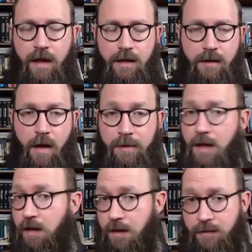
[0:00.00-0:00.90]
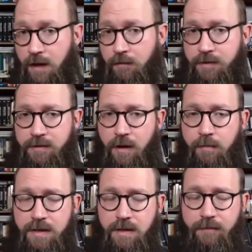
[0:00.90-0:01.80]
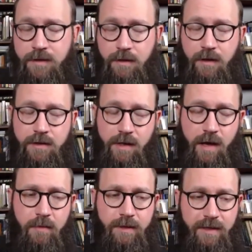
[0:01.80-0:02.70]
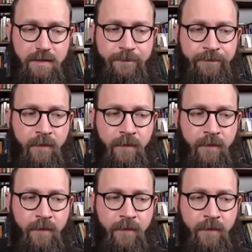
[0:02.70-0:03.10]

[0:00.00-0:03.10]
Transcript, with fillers: in Kabbalah. Not that I would describe myself as a, as a Kabbalist,